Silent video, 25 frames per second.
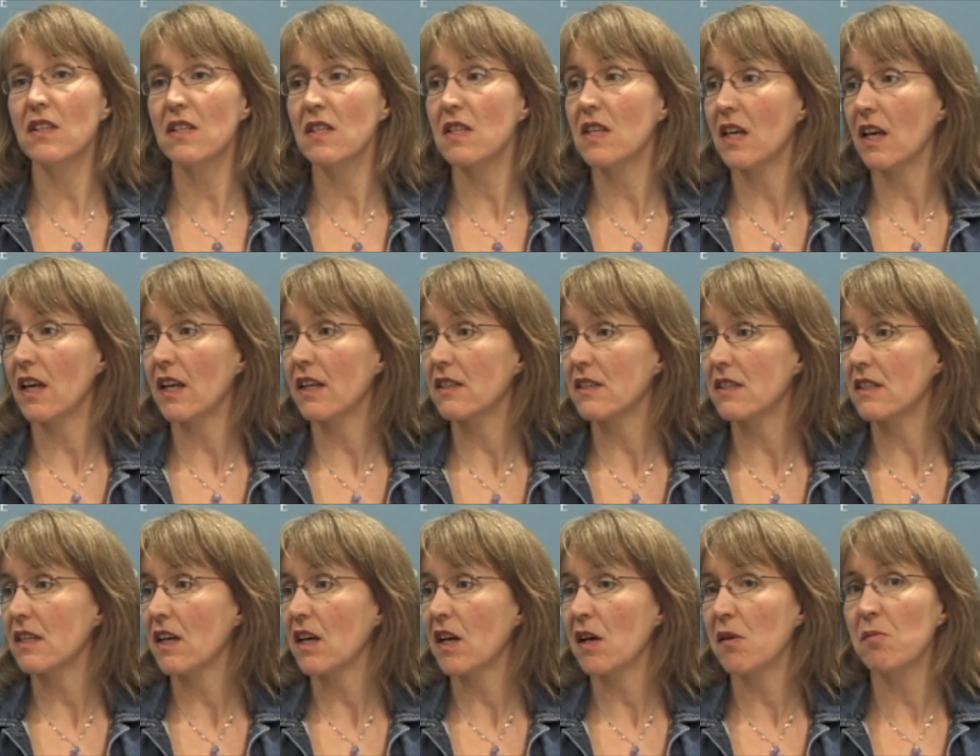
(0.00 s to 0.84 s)
that
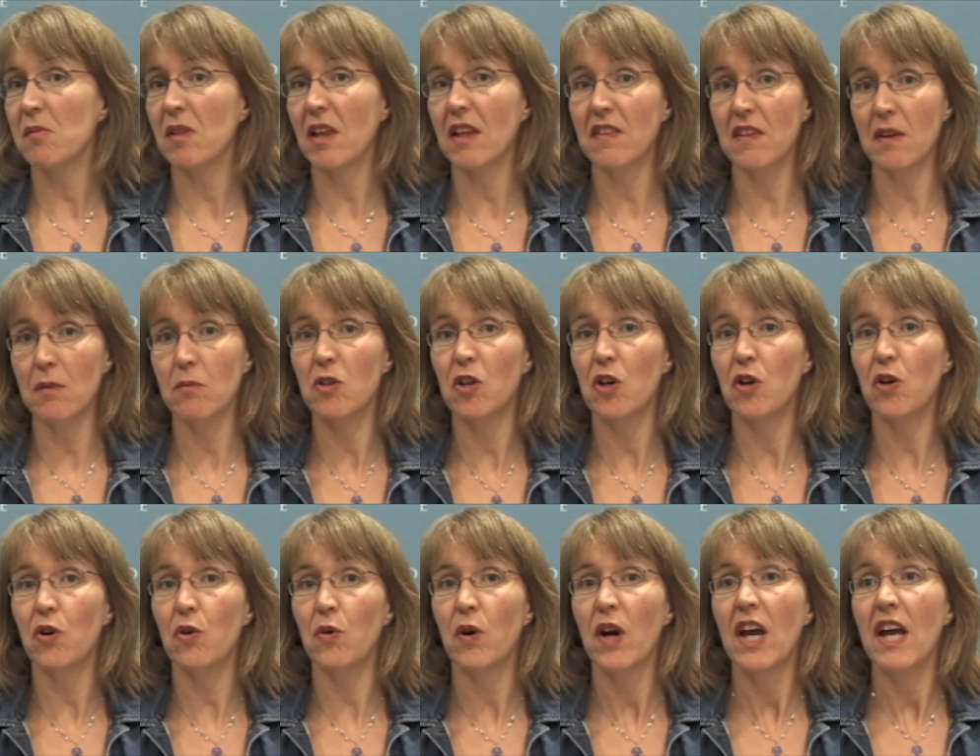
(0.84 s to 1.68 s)
um, let them
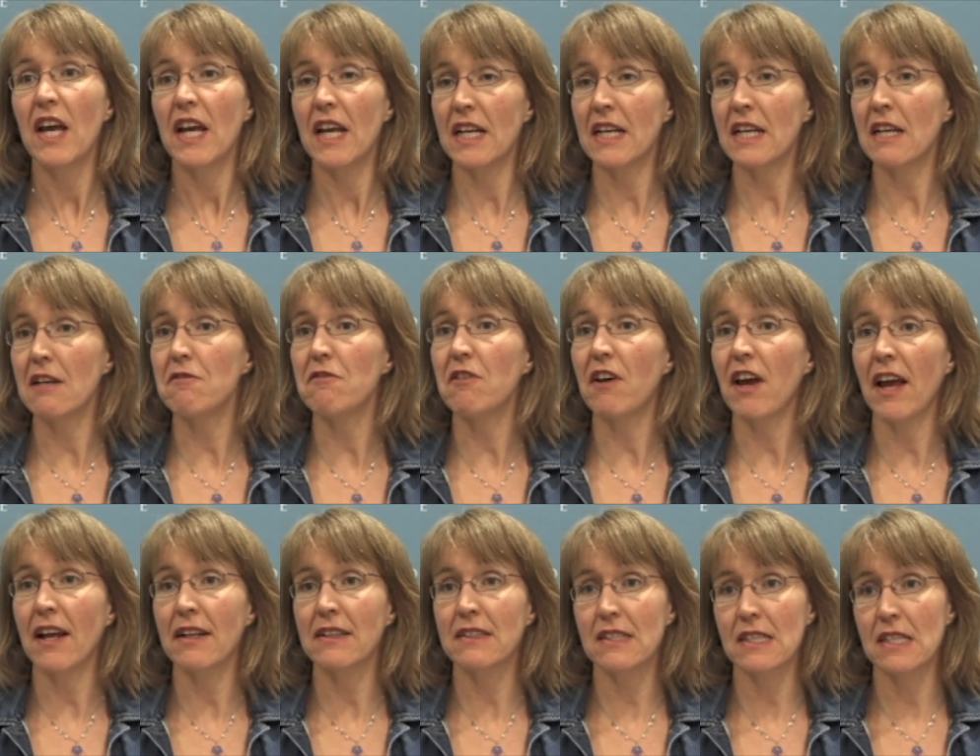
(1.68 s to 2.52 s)
know in
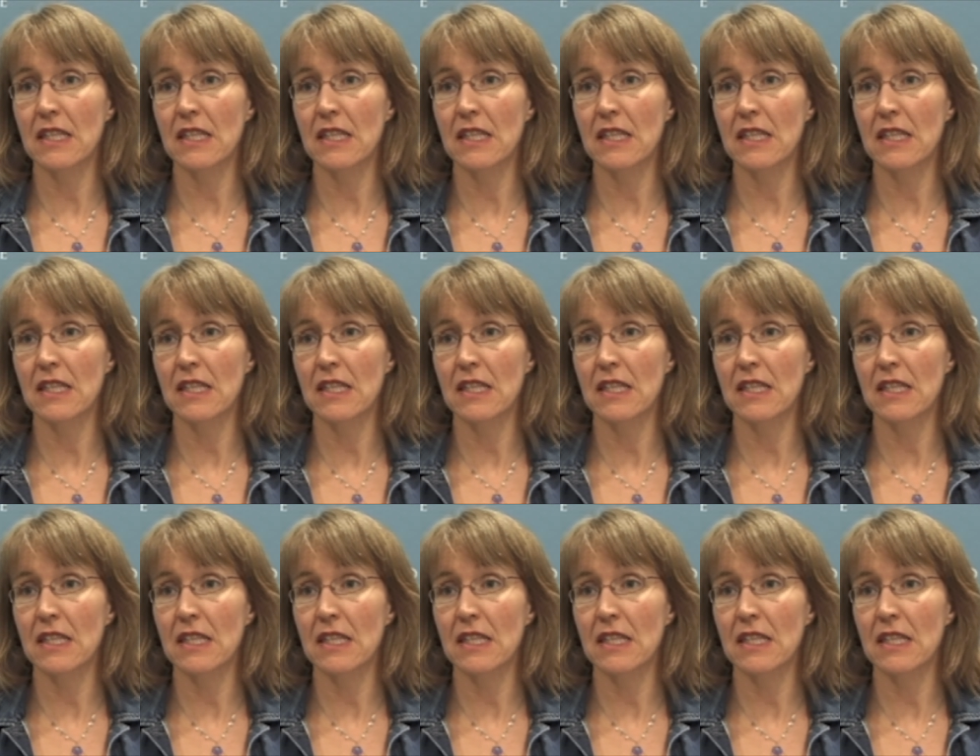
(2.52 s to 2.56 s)
advance